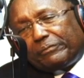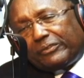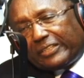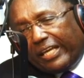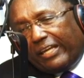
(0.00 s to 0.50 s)

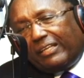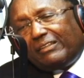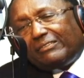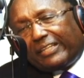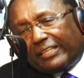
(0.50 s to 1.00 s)

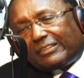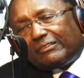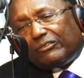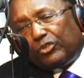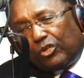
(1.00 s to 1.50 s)
saying that
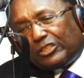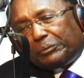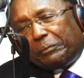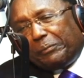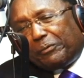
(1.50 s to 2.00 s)
those
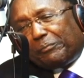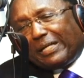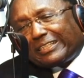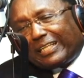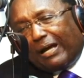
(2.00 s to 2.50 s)
people
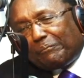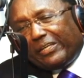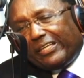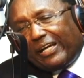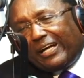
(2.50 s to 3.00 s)
must come
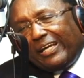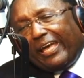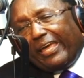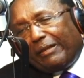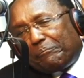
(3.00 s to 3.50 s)
here
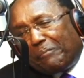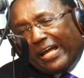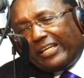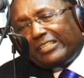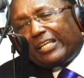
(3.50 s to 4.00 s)
and
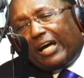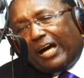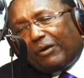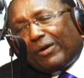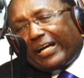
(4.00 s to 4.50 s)
manage
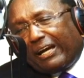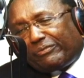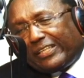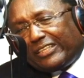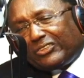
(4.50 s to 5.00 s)
our
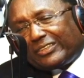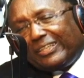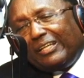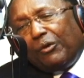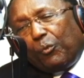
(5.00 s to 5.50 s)
governance.
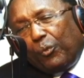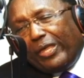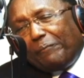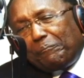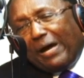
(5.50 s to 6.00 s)

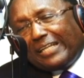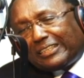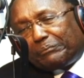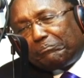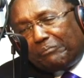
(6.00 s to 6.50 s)
We
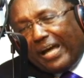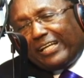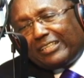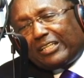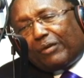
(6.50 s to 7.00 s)
must
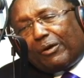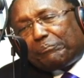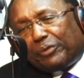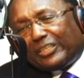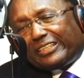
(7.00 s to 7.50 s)
manage our
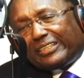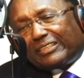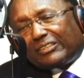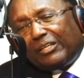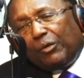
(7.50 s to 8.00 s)

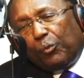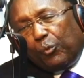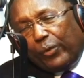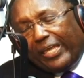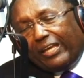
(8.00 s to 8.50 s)
politics.
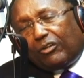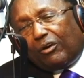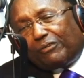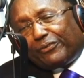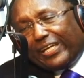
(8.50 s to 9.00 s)
We
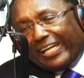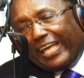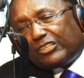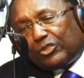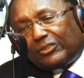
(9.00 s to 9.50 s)
go for
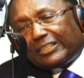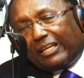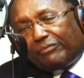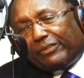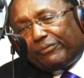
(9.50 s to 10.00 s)
elections
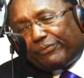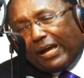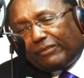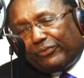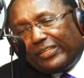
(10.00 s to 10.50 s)
every
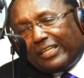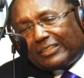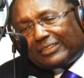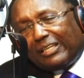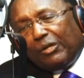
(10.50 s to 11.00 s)
5
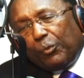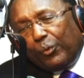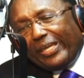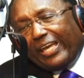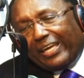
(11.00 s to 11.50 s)
years.
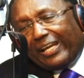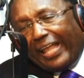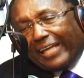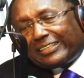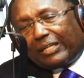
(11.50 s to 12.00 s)
We
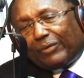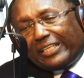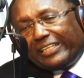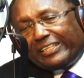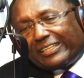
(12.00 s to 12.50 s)
elect our
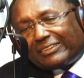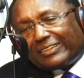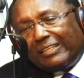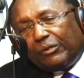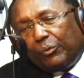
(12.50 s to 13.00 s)

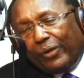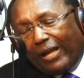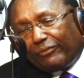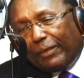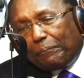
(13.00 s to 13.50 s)
leaders. We
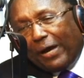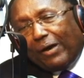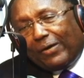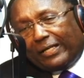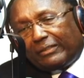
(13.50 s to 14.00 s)
have the power.